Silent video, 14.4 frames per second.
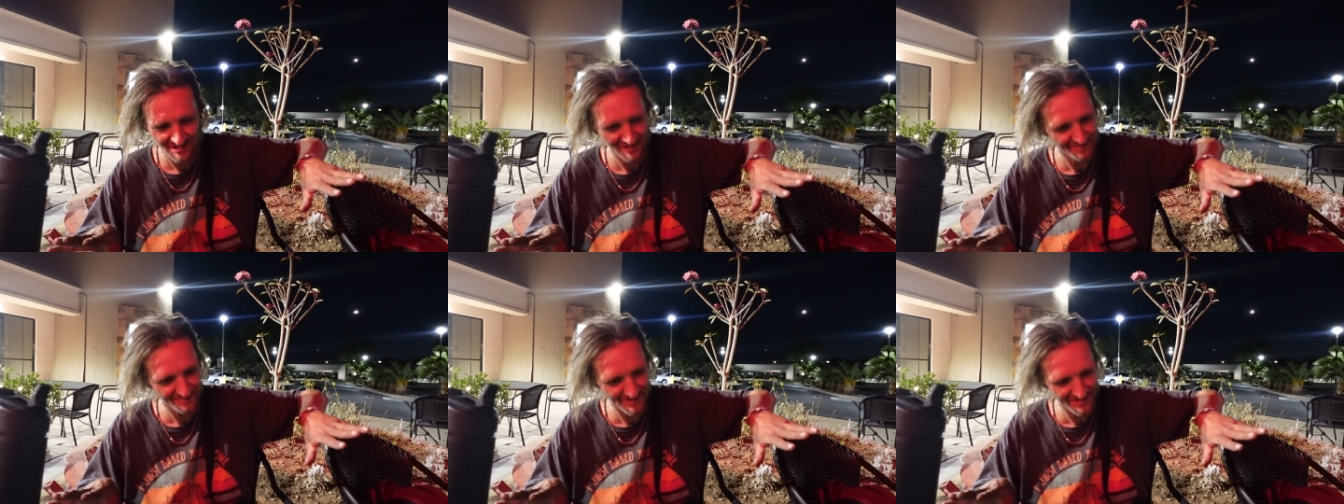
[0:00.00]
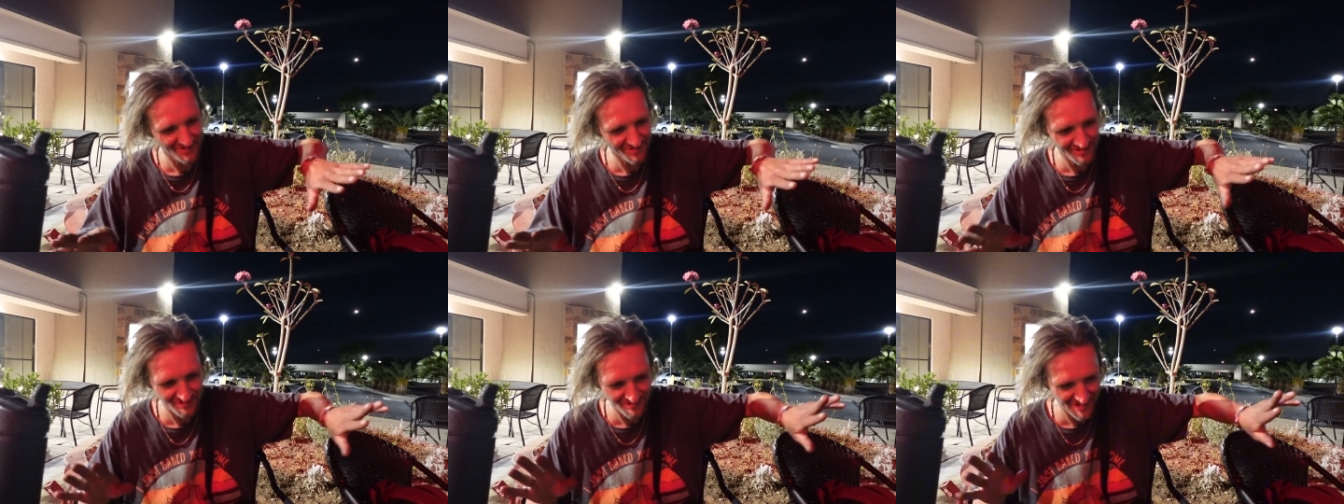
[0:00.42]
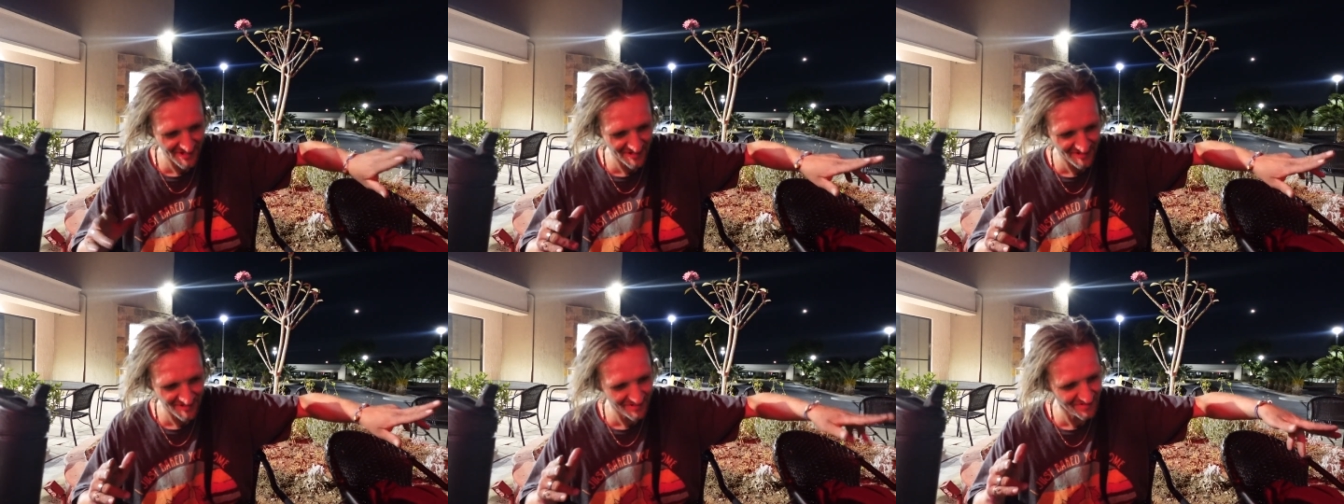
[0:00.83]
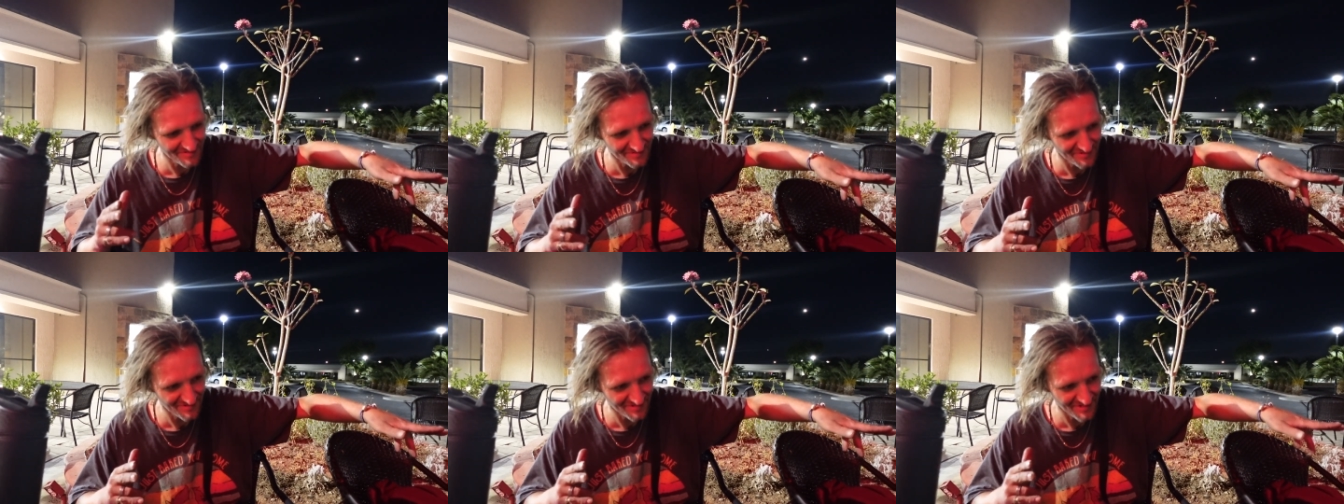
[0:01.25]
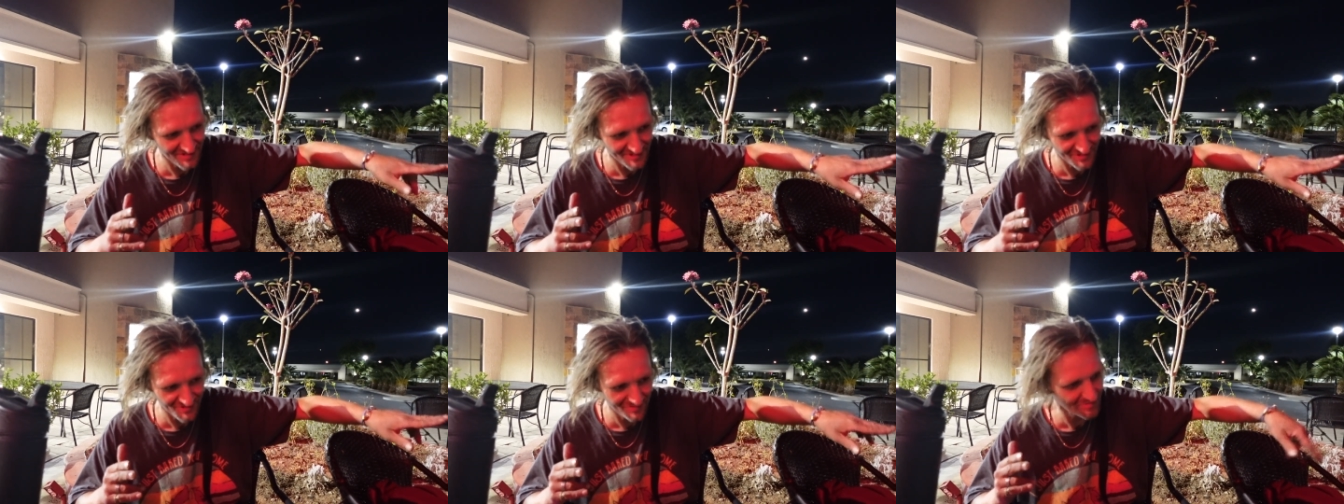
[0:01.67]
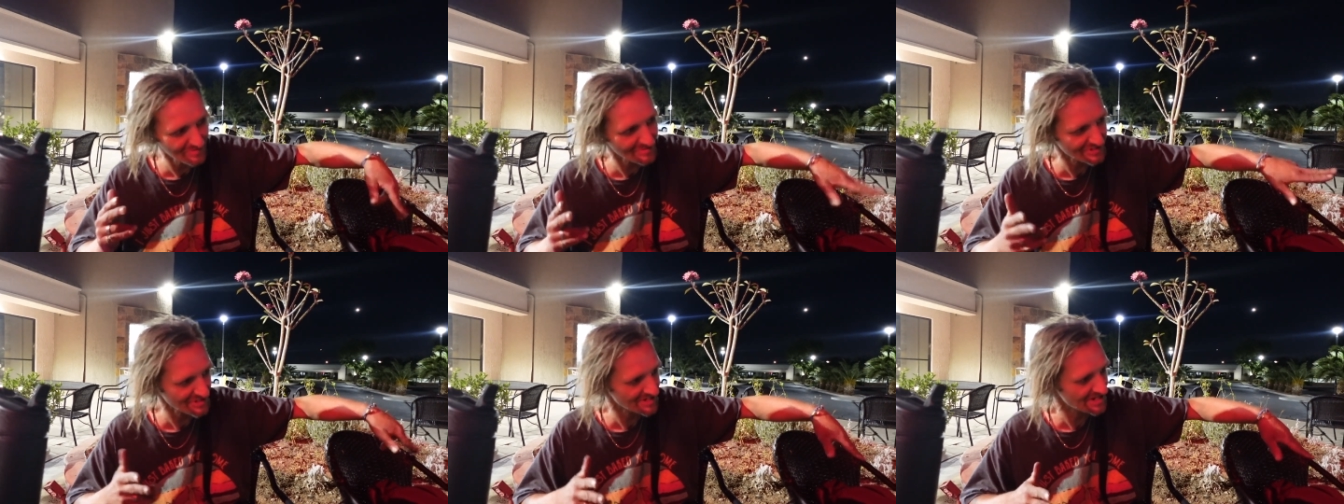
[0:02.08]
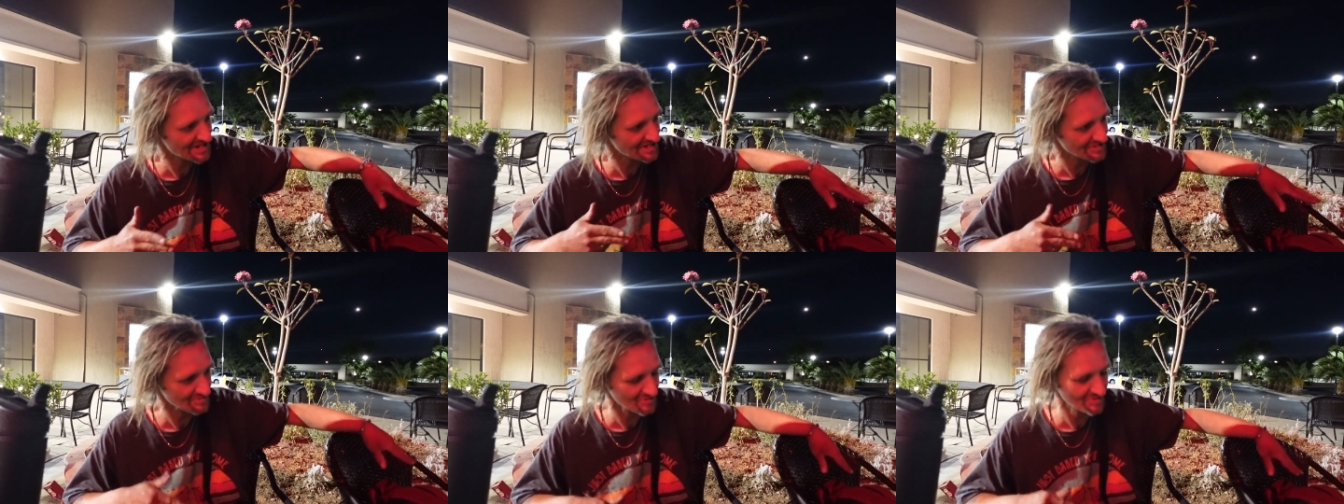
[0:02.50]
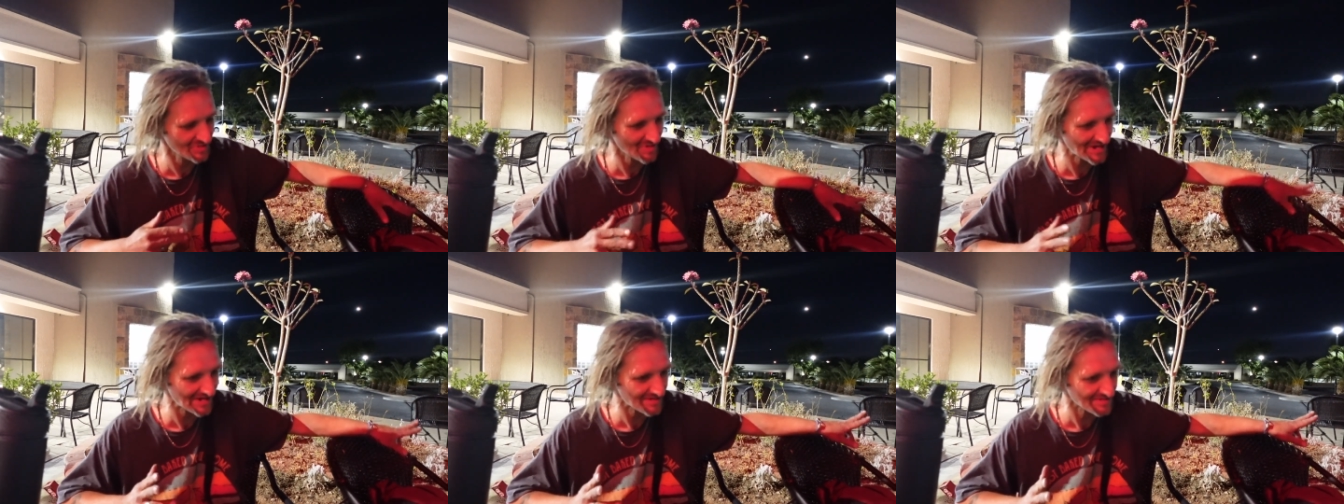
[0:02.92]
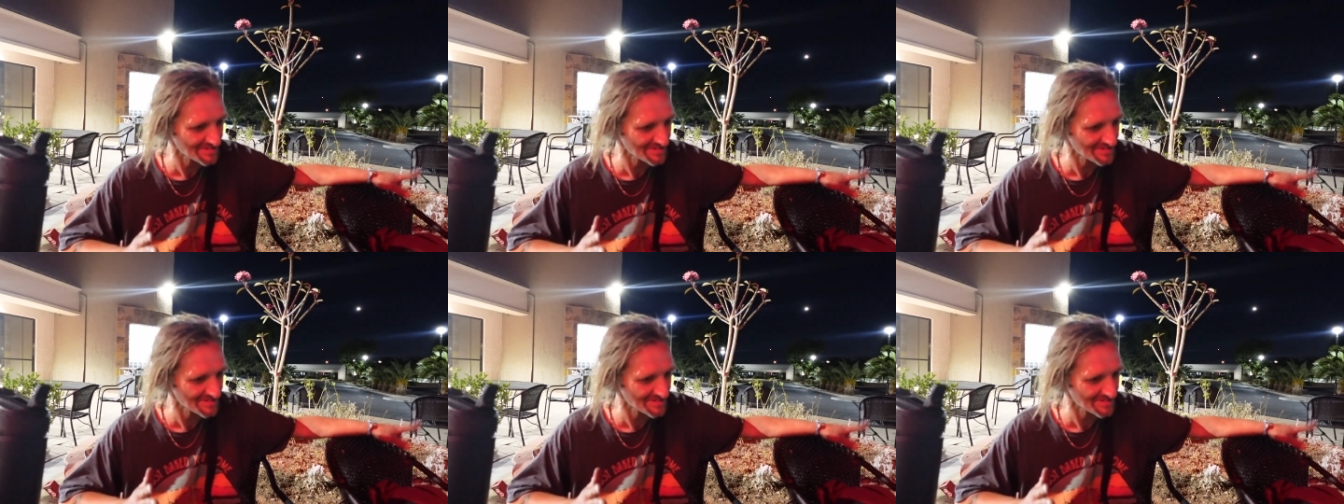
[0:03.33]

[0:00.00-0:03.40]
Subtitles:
If they know you're there, they're gonna do what they can to root you out.